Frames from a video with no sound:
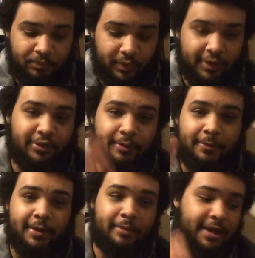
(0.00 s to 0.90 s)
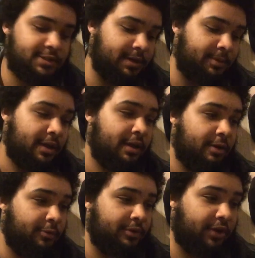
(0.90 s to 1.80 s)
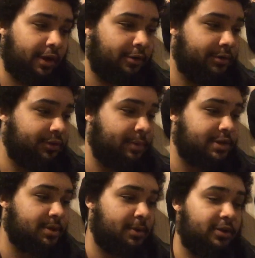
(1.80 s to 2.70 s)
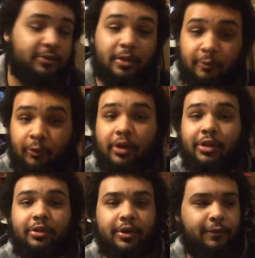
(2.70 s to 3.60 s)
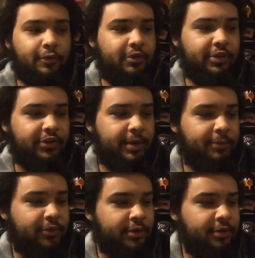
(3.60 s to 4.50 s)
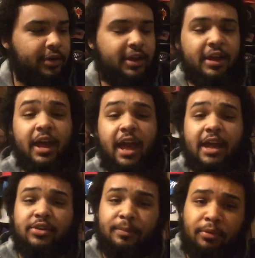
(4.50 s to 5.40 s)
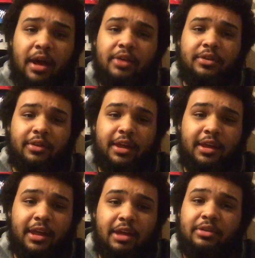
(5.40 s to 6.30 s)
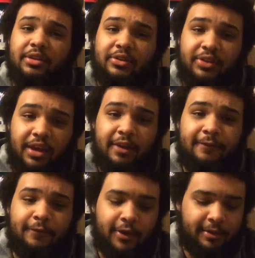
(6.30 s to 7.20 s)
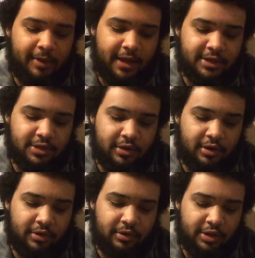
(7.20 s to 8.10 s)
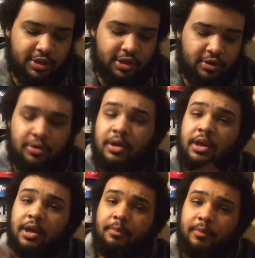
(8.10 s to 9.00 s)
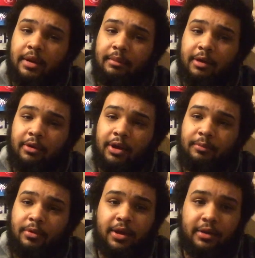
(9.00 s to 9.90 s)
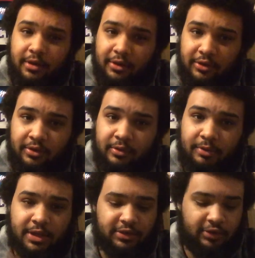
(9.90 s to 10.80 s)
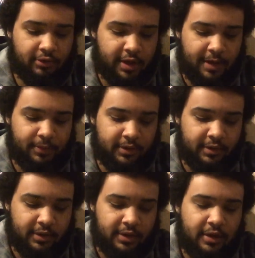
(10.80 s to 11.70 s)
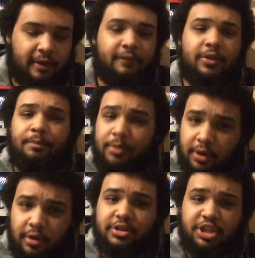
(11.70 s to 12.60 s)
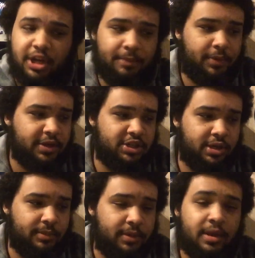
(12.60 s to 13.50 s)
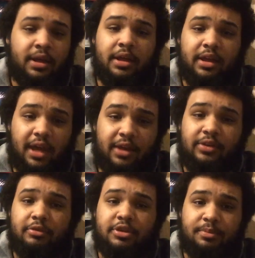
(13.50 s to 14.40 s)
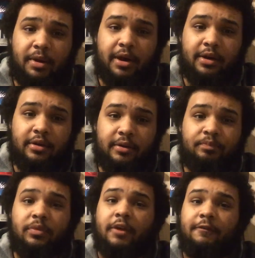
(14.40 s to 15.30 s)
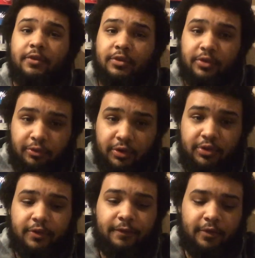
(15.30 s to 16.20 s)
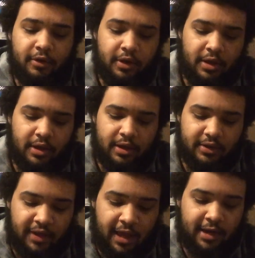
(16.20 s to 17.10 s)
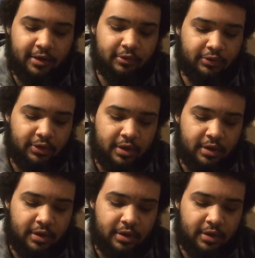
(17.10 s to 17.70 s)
This is the big matchup. Once I heard this matchup, I was really looking forward to this episode. And surprisingly, it was the second freaking match on the show. But I'm not going to complain because the match still happened. For the Pure Championship, Katsuyori Shibata versus Christopher Daniels.